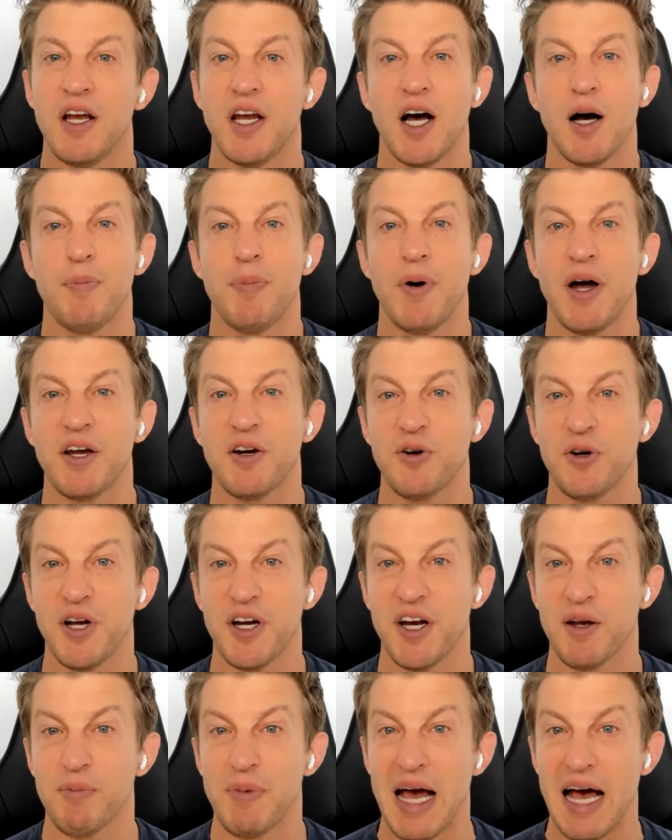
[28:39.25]
not by
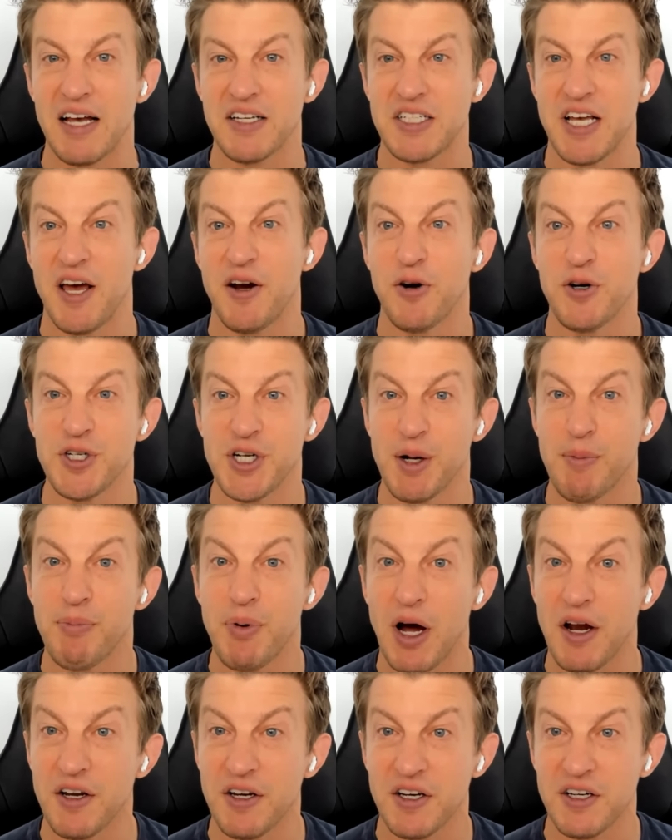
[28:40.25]
creating mass energy
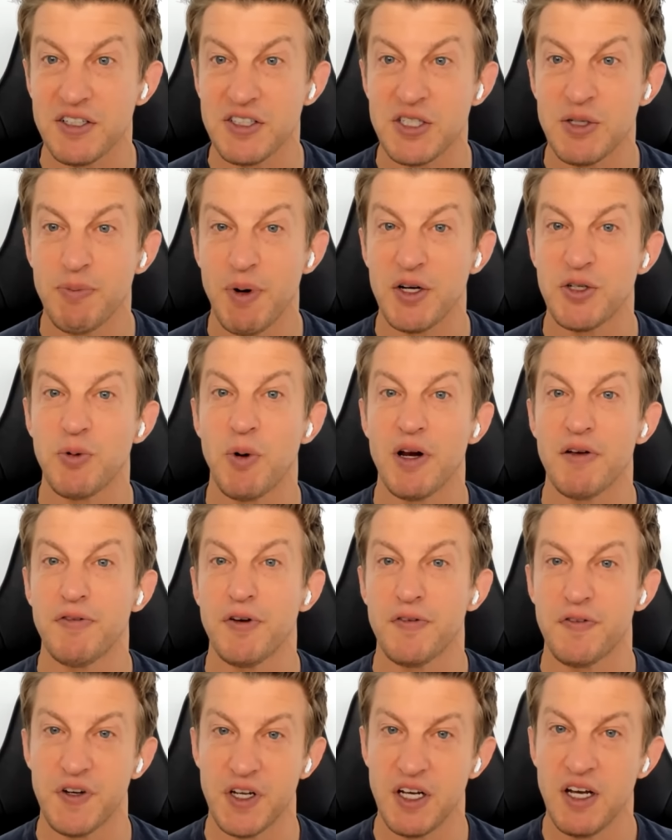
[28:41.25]
abundance by
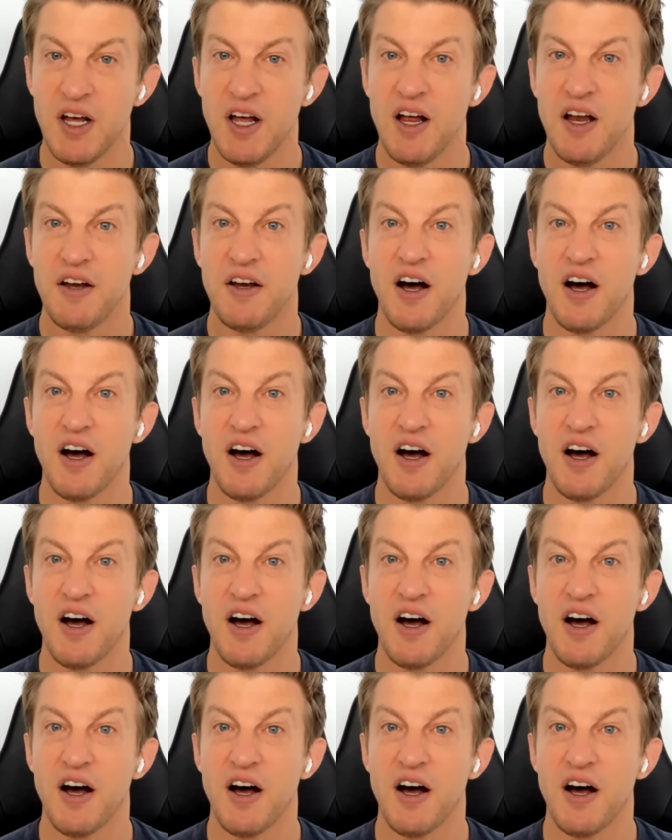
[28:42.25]
2050,